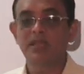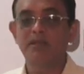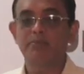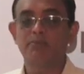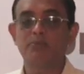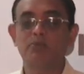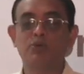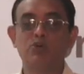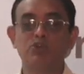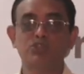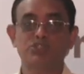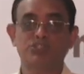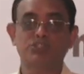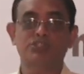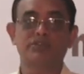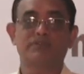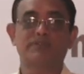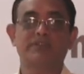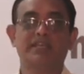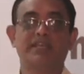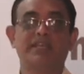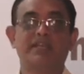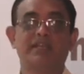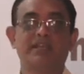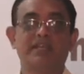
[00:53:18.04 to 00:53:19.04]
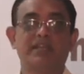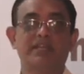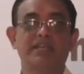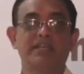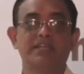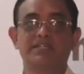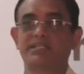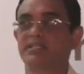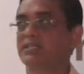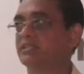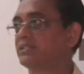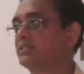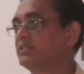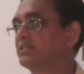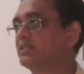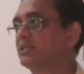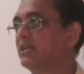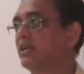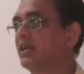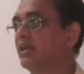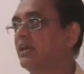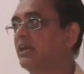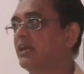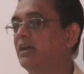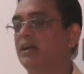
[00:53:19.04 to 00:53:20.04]
Most of the conditions
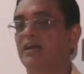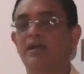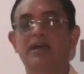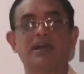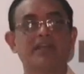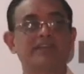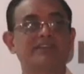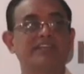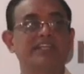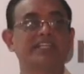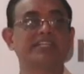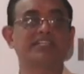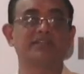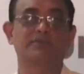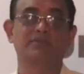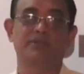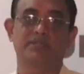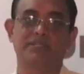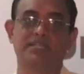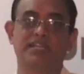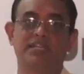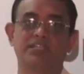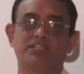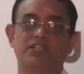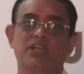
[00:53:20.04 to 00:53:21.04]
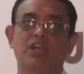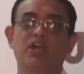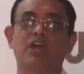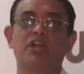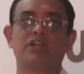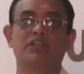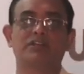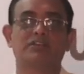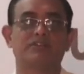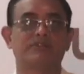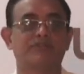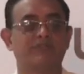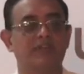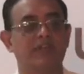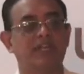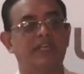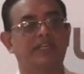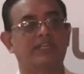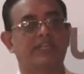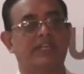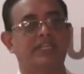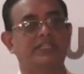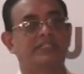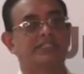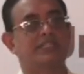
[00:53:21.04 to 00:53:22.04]
are treatable. There is a lot of
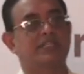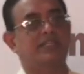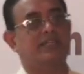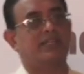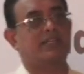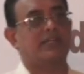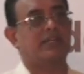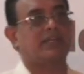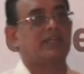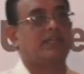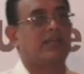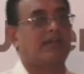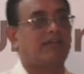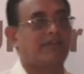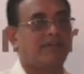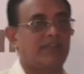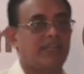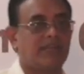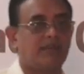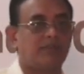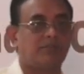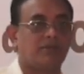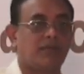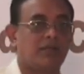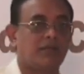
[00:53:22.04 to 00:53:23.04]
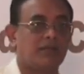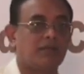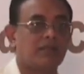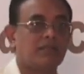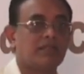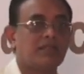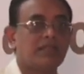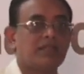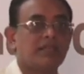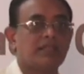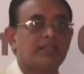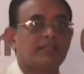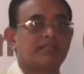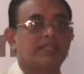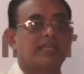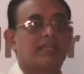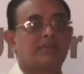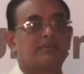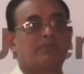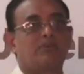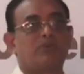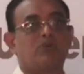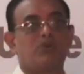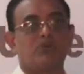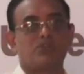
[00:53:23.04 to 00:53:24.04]
literature available
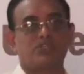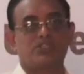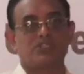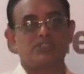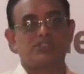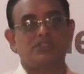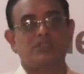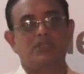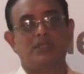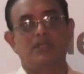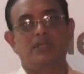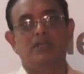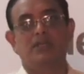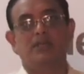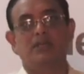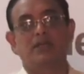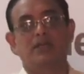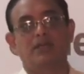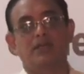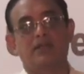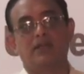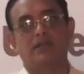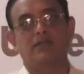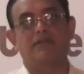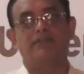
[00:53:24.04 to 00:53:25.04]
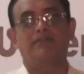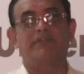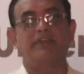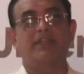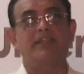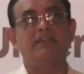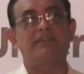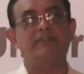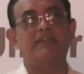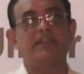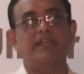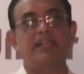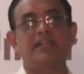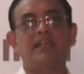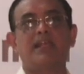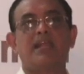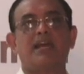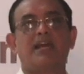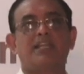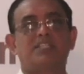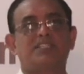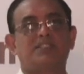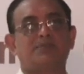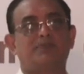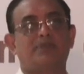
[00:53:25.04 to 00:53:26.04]
that most, a very
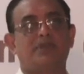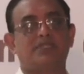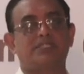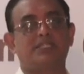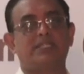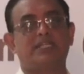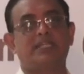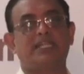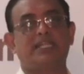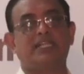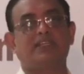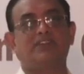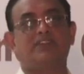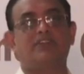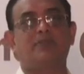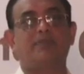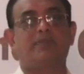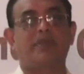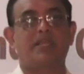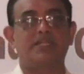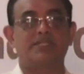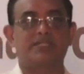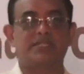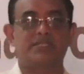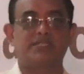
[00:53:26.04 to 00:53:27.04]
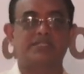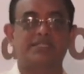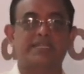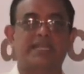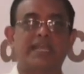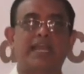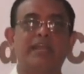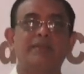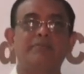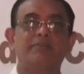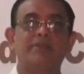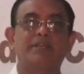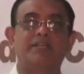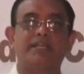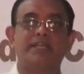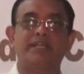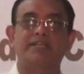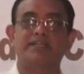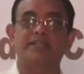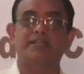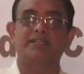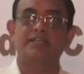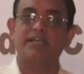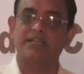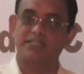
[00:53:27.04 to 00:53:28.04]
large percentage of the patients can be
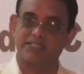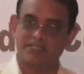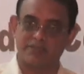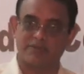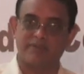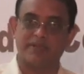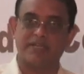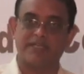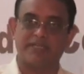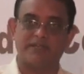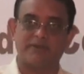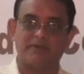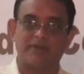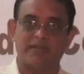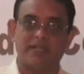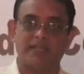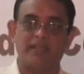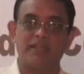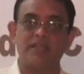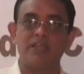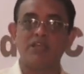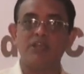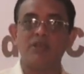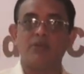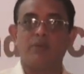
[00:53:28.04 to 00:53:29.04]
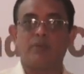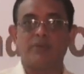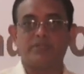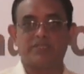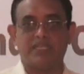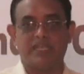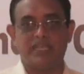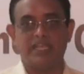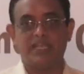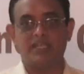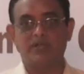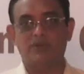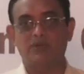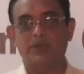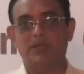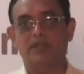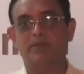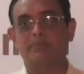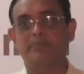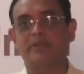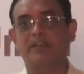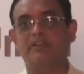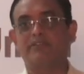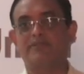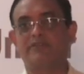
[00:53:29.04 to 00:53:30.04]
treated conservatively with
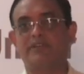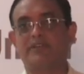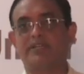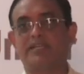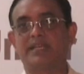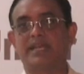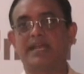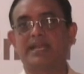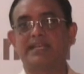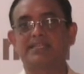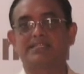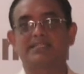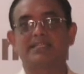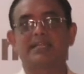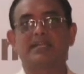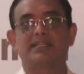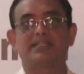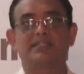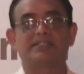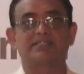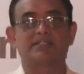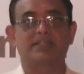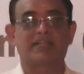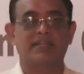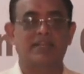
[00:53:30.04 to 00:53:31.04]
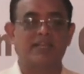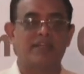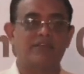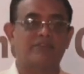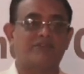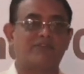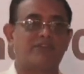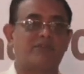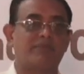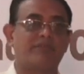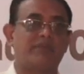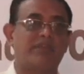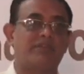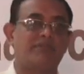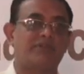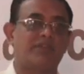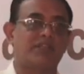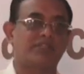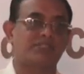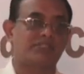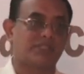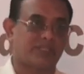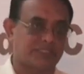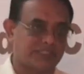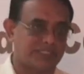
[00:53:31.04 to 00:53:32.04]
equal benefit as that is derived from even
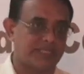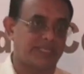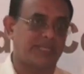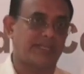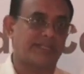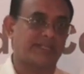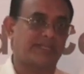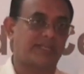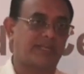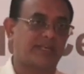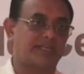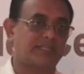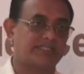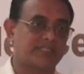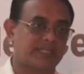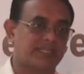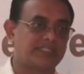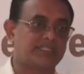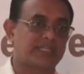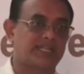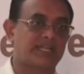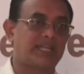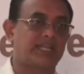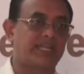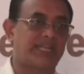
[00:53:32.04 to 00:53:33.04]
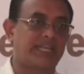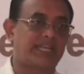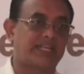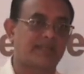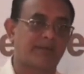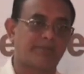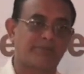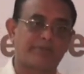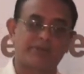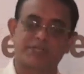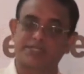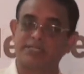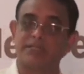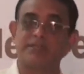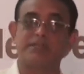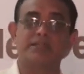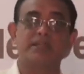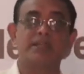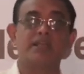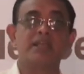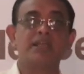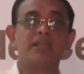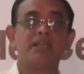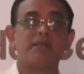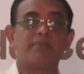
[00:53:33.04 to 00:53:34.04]
a surgical decompression.
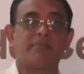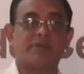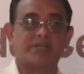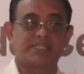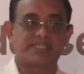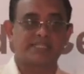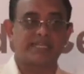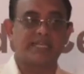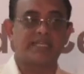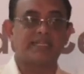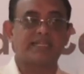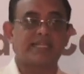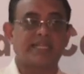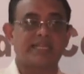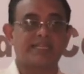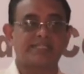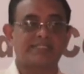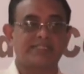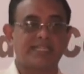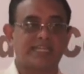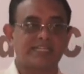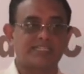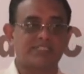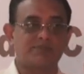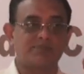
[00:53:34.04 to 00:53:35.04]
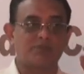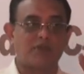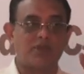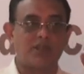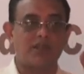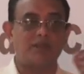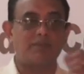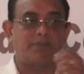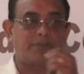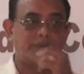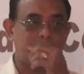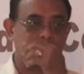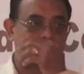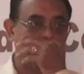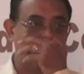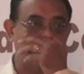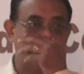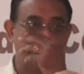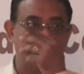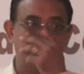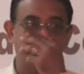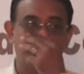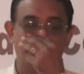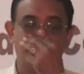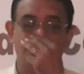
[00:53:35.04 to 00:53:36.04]
But still there is that small
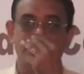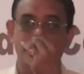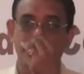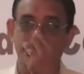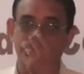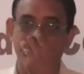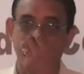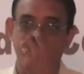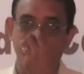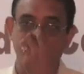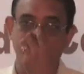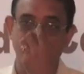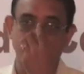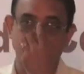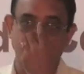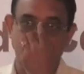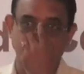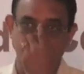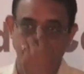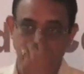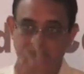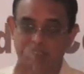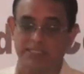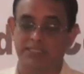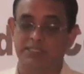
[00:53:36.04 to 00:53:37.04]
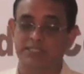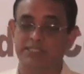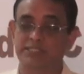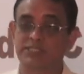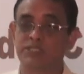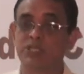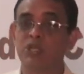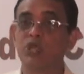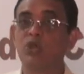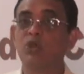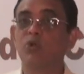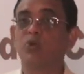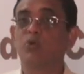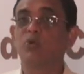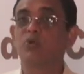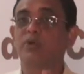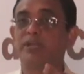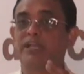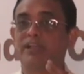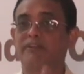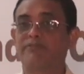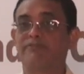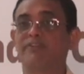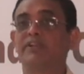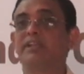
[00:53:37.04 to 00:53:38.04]
percentage of persons who
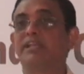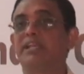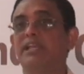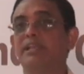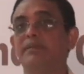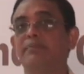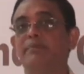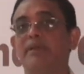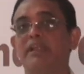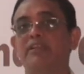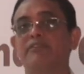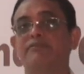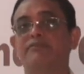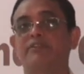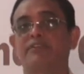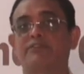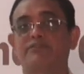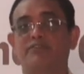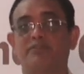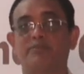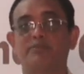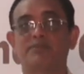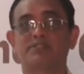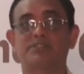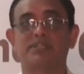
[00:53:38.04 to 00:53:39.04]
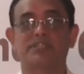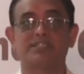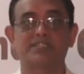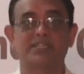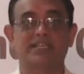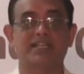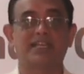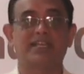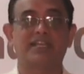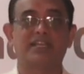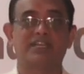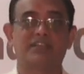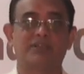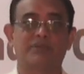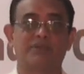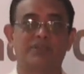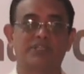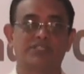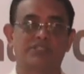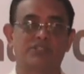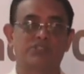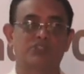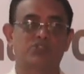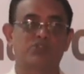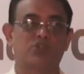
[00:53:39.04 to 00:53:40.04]
definitely benefit from a surgical
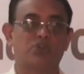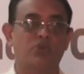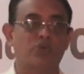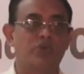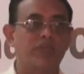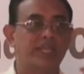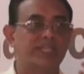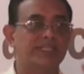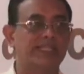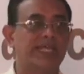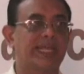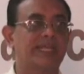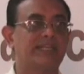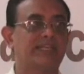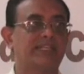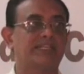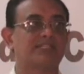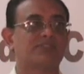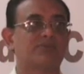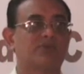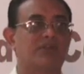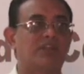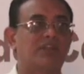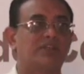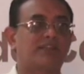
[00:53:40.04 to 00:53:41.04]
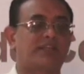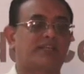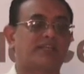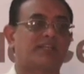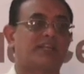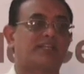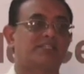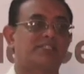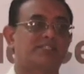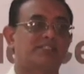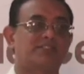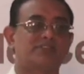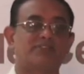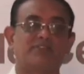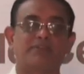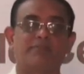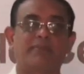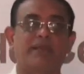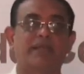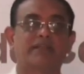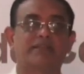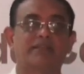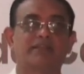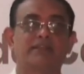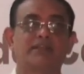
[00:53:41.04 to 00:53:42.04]
intervention. So knowing that is one of the cruxes of the
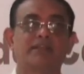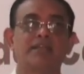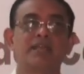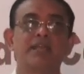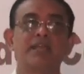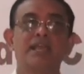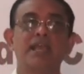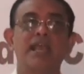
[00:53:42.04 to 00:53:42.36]
matter.